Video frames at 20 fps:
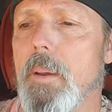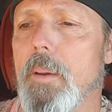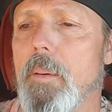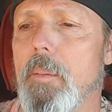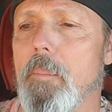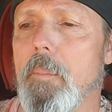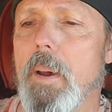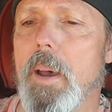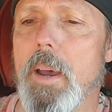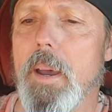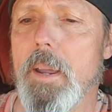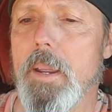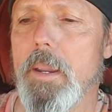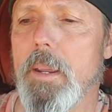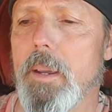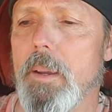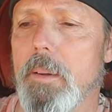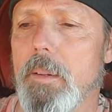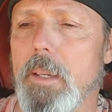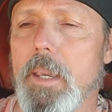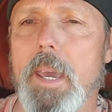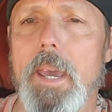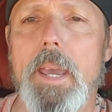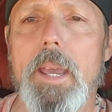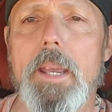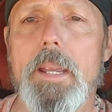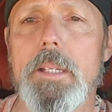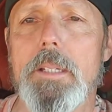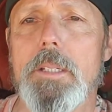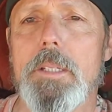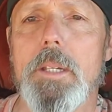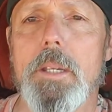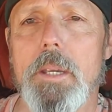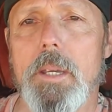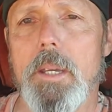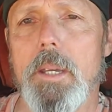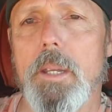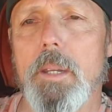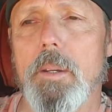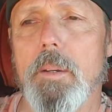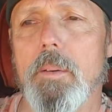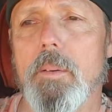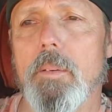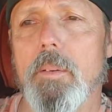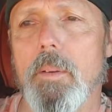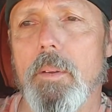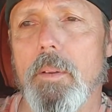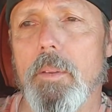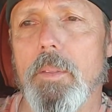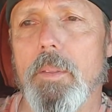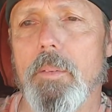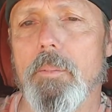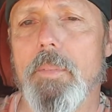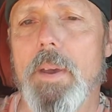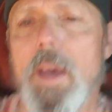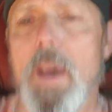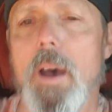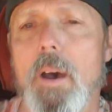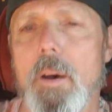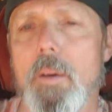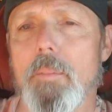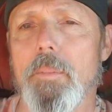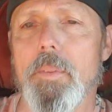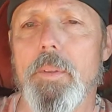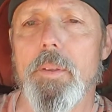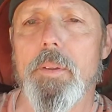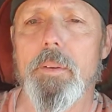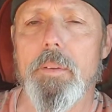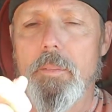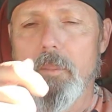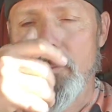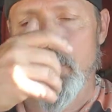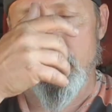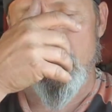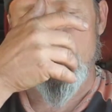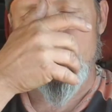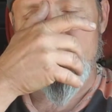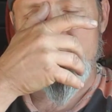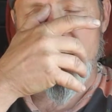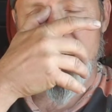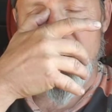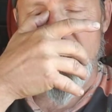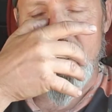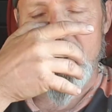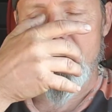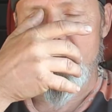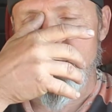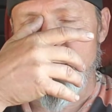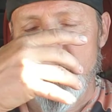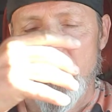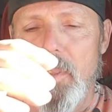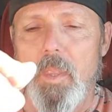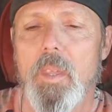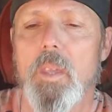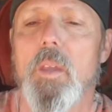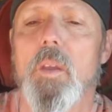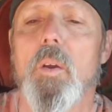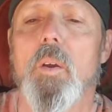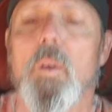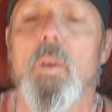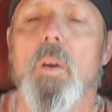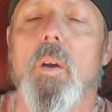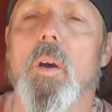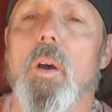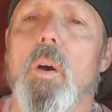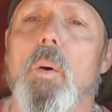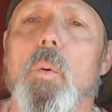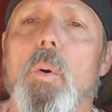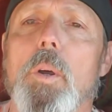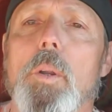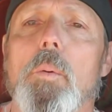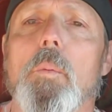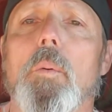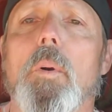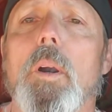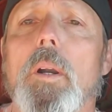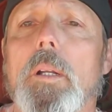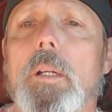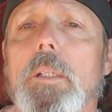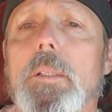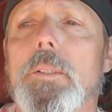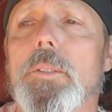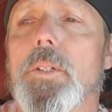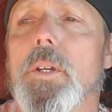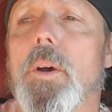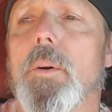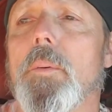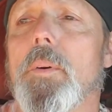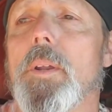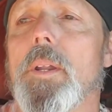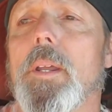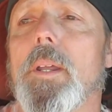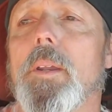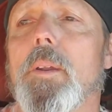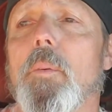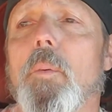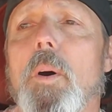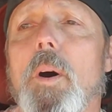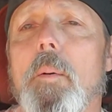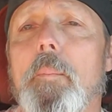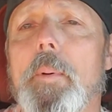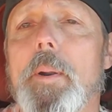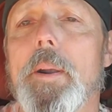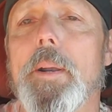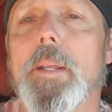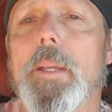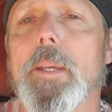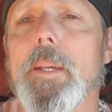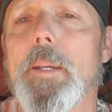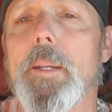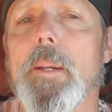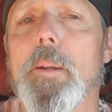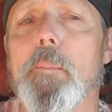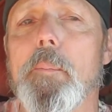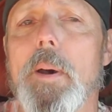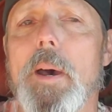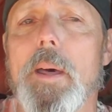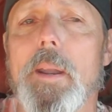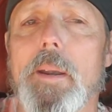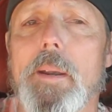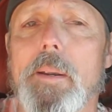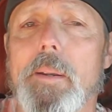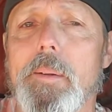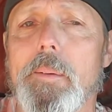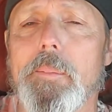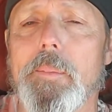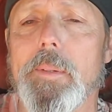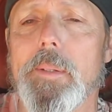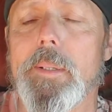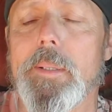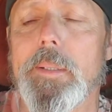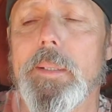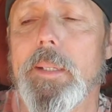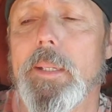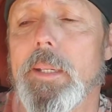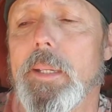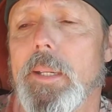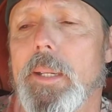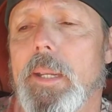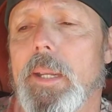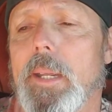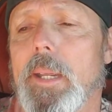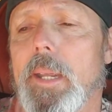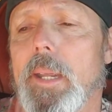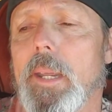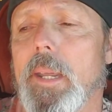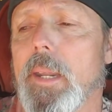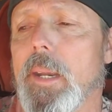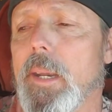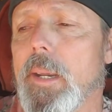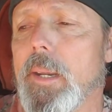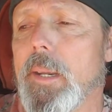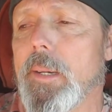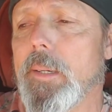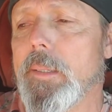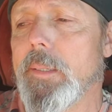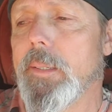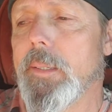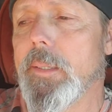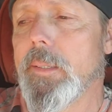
my gauge and the valve that fills it up wasn't working. So I went into Walmart again and bought a new one, and